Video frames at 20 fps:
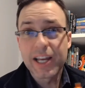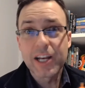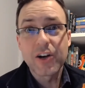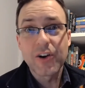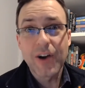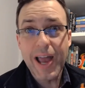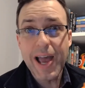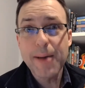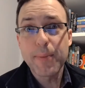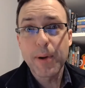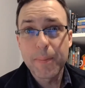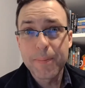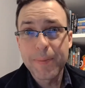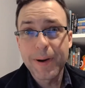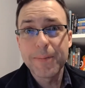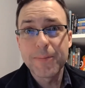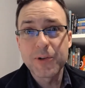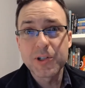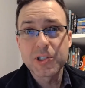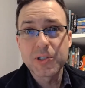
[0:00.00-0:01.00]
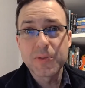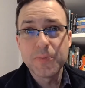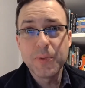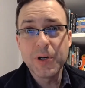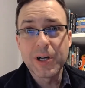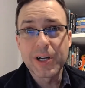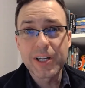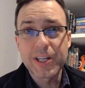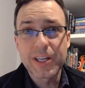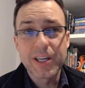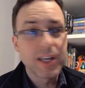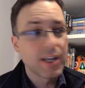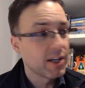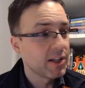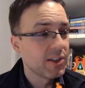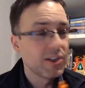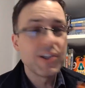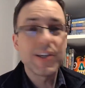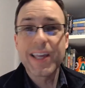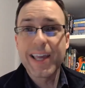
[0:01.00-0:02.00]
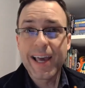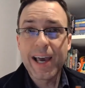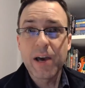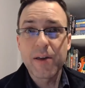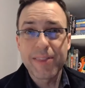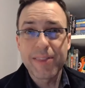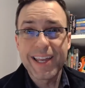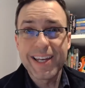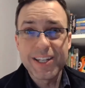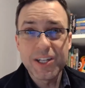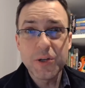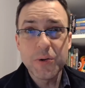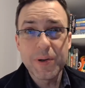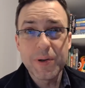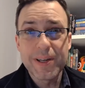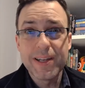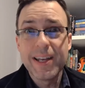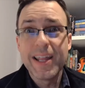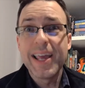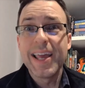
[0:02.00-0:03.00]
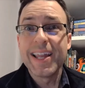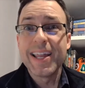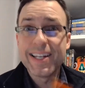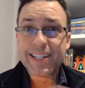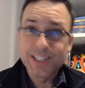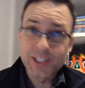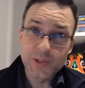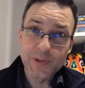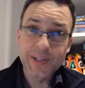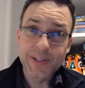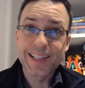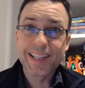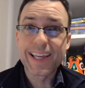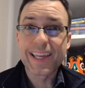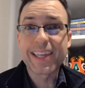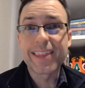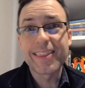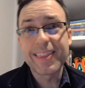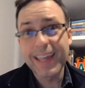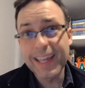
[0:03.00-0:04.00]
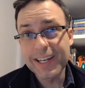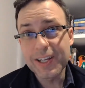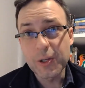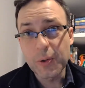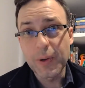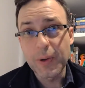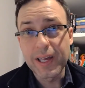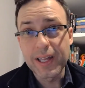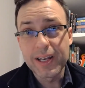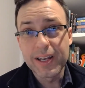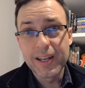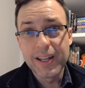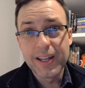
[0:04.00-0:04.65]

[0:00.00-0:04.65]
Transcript: grab a published book, look at how they do it, and do it like they do it.